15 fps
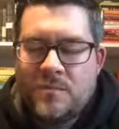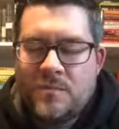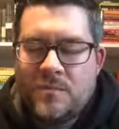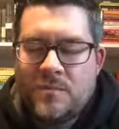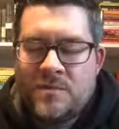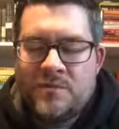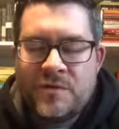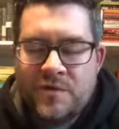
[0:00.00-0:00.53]

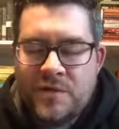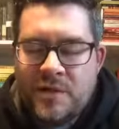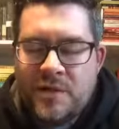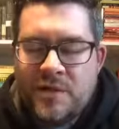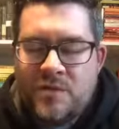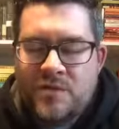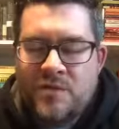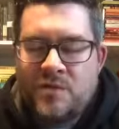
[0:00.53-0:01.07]

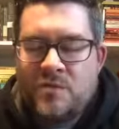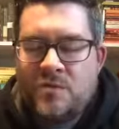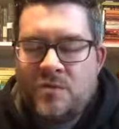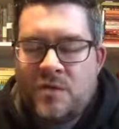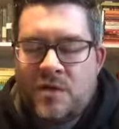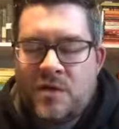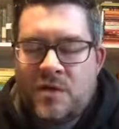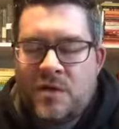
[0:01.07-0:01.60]
civility
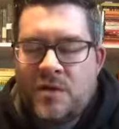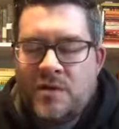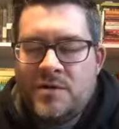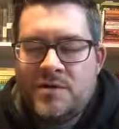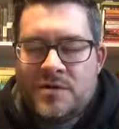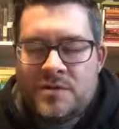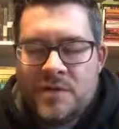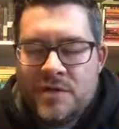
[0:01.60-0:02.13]
to
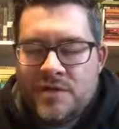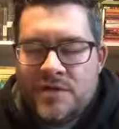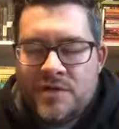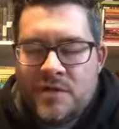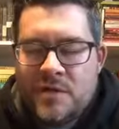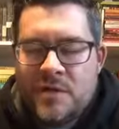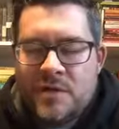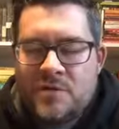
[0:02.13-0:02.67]

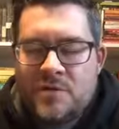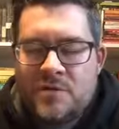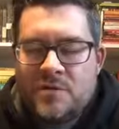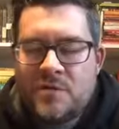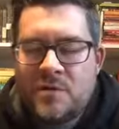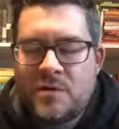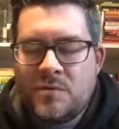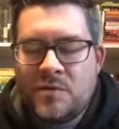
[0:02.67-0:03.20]
streets and
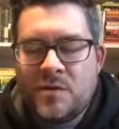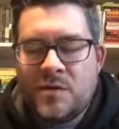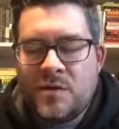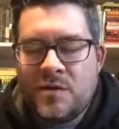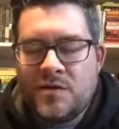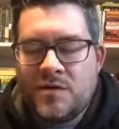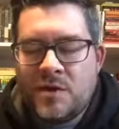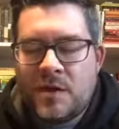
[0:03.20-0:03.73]
to
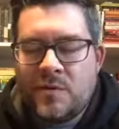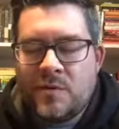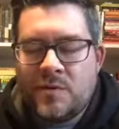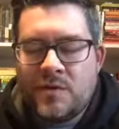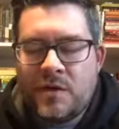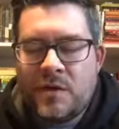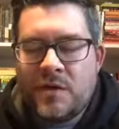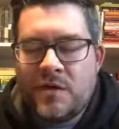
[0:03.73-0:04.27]
communities. God, we
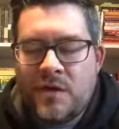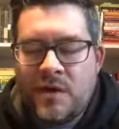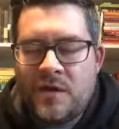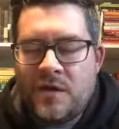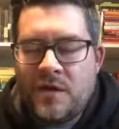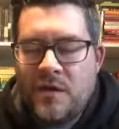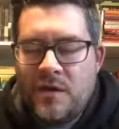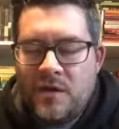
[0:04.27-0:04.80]
pray that
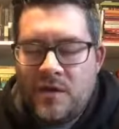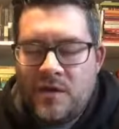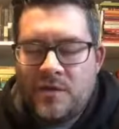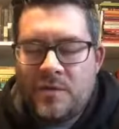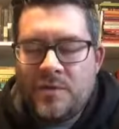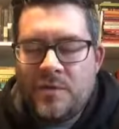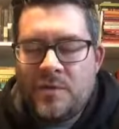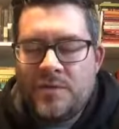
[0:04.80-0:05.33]

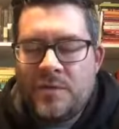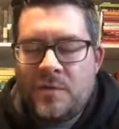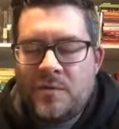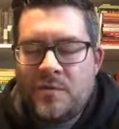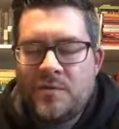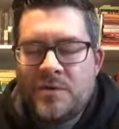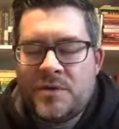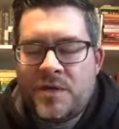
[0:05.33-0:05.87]
you'll be with them
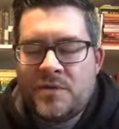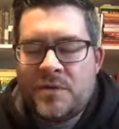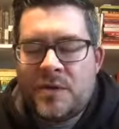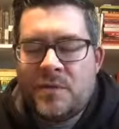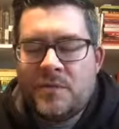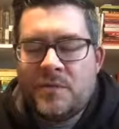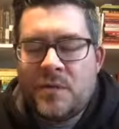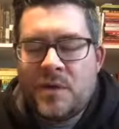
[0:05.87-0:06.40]
and protect
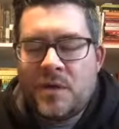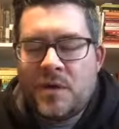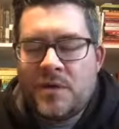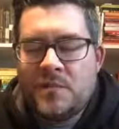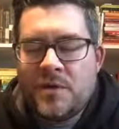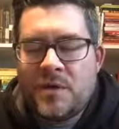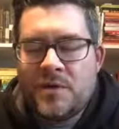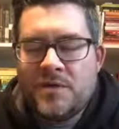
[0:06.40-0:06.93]

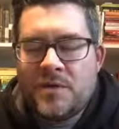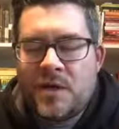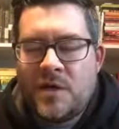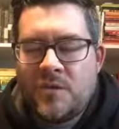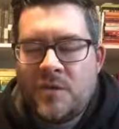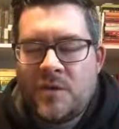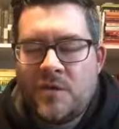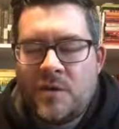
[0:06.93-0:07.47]
them, because
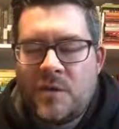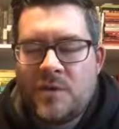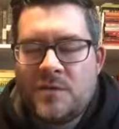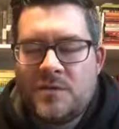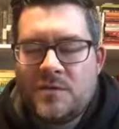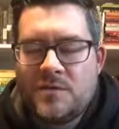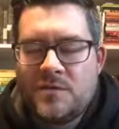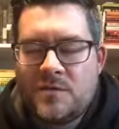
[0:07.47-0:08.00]
God, we
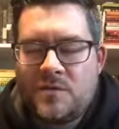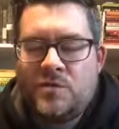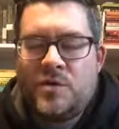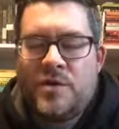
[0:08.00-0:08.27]
want no more